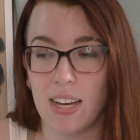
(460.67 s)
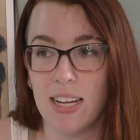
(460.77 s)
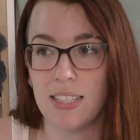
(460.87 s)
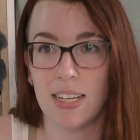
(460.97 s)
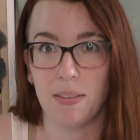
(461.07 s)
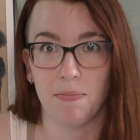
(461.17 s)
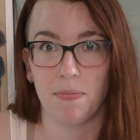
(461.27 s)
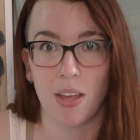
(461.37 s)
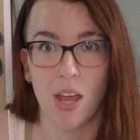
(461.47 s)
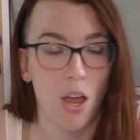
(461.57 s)
That's it.
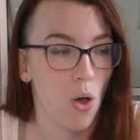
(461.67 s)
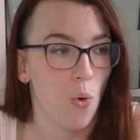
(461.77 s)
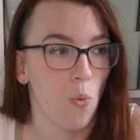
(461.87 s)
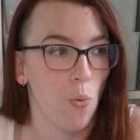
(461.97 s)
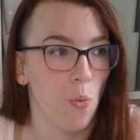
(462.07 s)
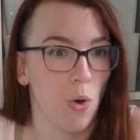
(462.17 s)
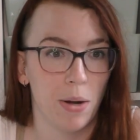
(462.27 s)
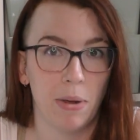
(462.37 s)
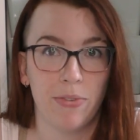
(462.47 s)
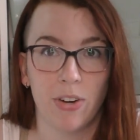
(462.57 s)
One
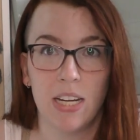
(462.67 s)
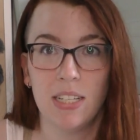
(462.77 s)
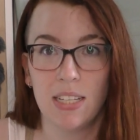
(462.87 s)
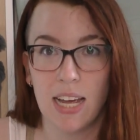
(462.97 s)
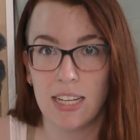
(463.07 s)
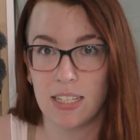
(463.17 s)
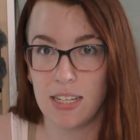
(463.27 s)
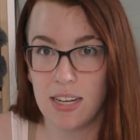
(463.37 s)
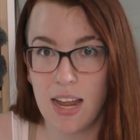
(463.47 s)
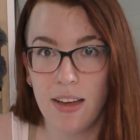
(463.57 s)
of my friends has
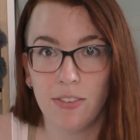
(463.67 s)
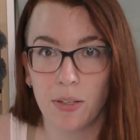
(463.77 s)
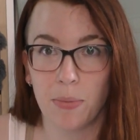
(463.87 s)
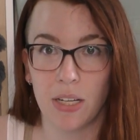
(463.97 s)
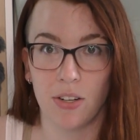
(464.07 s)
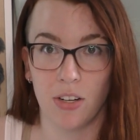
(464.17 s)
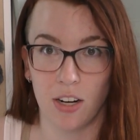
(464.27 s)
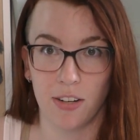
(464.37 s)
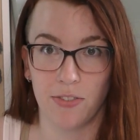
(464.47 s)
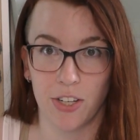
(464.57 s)
never been on
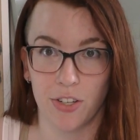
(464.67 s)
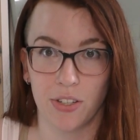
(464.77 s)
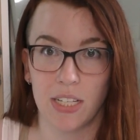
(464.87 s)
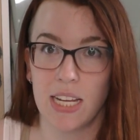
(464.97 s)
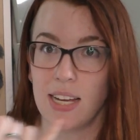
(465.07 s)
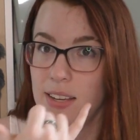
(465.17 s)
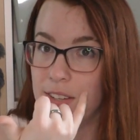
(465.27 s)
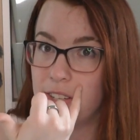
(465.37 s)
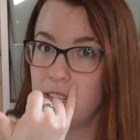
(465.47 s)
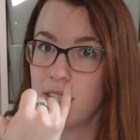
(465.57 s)
artificial T,
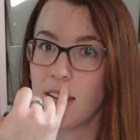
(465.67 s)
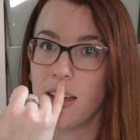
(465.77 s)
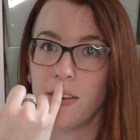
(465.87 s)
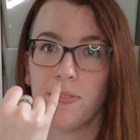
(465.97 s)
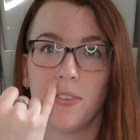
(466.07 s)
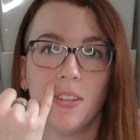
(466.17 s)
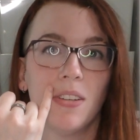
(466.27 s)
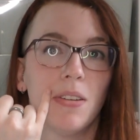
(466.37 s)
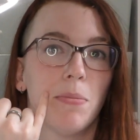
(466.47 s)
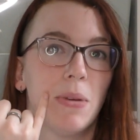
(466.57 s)
and she's got a
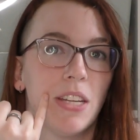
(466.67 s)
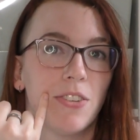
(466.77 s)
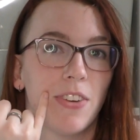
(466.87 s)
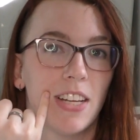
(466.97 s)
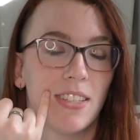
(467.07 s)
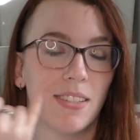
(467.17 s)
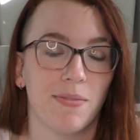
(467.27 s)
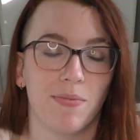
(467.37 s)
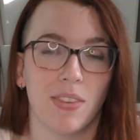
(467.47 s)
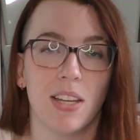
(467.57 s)
full peach fuzz.
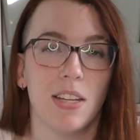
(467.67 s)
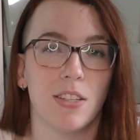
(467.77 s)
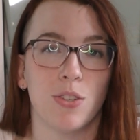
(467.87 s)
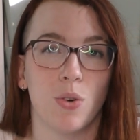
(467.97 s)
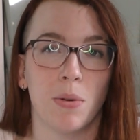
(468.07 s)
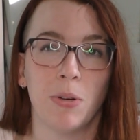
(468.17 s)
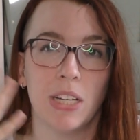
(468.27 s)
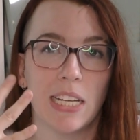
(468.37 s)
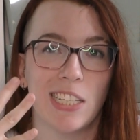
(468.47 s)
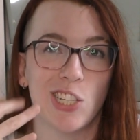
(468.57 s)
It's adorable.
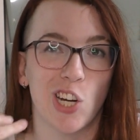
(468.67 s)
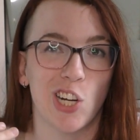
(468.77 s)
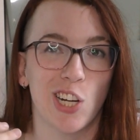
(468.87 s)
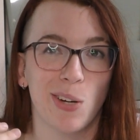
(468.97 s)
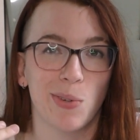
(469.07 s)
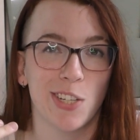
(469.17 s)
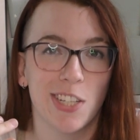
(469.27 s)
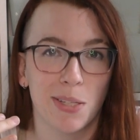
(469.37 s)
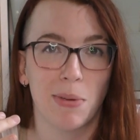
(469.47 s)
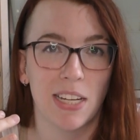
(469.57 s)
It gets darker when
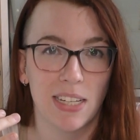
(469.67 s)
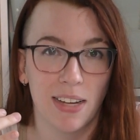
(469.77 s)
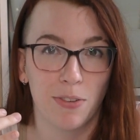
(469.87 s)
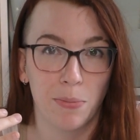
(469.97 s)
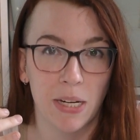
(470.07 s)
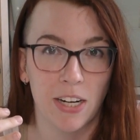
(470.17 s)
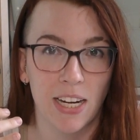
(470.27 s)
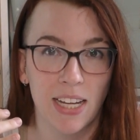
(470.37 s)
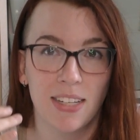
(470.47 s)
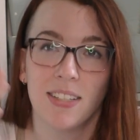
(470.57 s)
she's about to have her
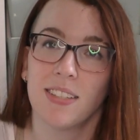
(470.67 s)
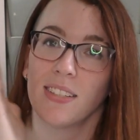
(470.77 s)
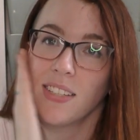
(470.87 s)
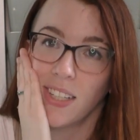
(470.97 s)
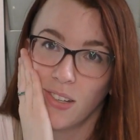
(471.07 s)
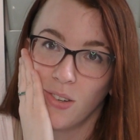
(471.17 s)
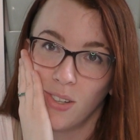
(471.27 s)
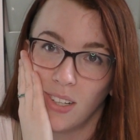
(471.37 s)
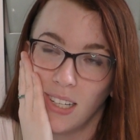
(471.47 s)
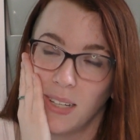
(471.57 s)
period, and it's just like,
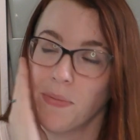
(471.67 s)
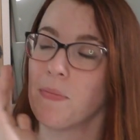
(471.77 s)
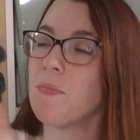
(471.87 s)
aw.